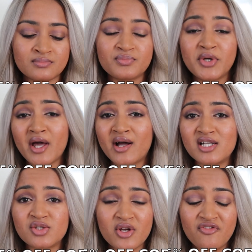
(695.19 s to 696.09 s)
But yeah
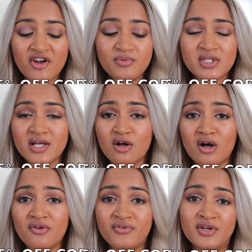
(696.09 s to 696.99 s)
guys, 25%
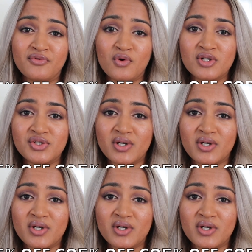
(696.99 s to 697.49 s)
off, and of course